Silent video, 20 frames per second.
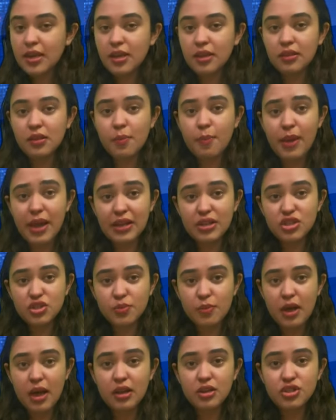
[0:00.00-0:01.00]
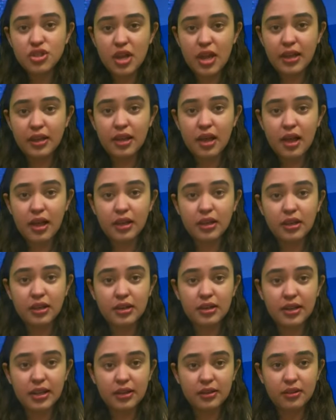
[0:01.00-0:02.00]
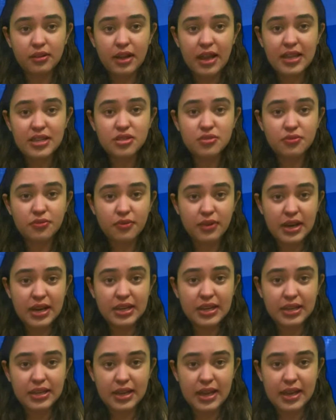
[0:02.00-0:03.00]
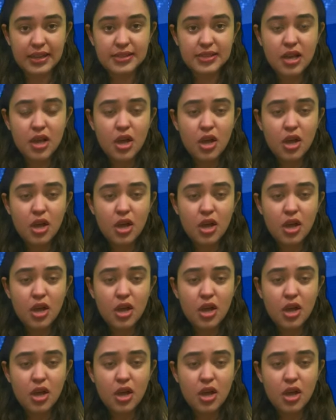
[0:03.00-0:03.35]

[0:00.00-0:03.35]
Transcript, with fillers: The benchmark Shanghai Containerized Freight Index